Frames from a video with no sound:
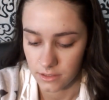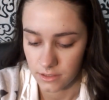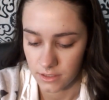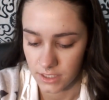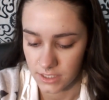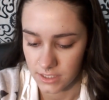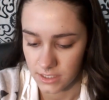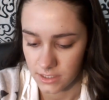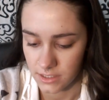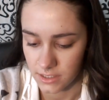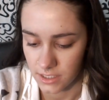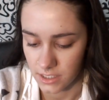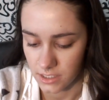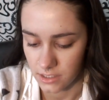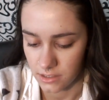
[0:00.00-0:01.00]
this is
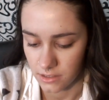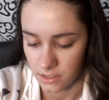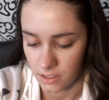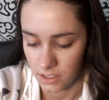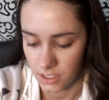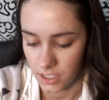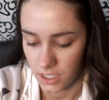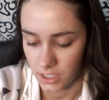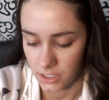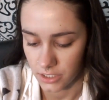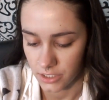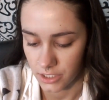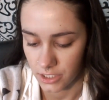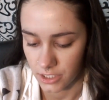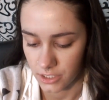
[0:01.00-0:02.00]
in the
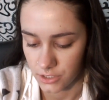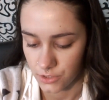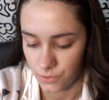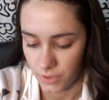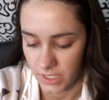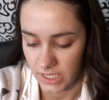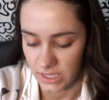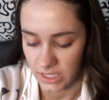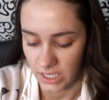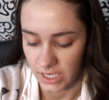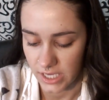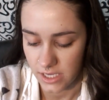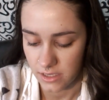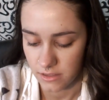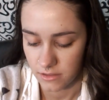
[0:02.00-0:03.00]
color 20
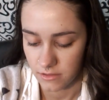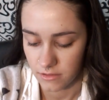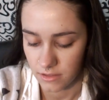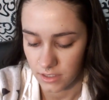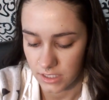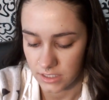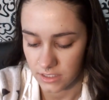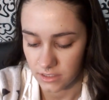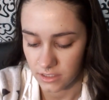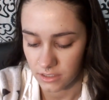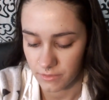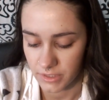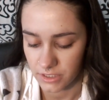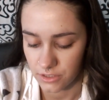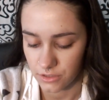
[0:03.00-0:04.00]
Light. It's a
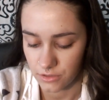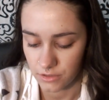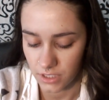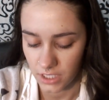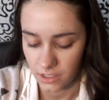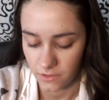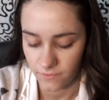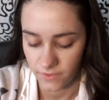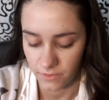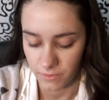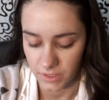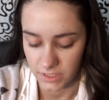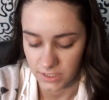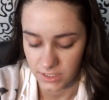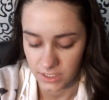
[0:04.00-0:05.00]
little bit too light for
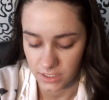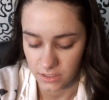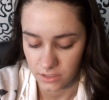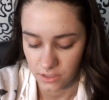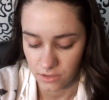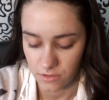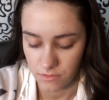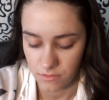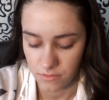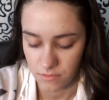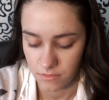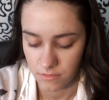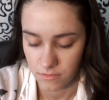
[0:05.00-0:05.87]
my skin tone.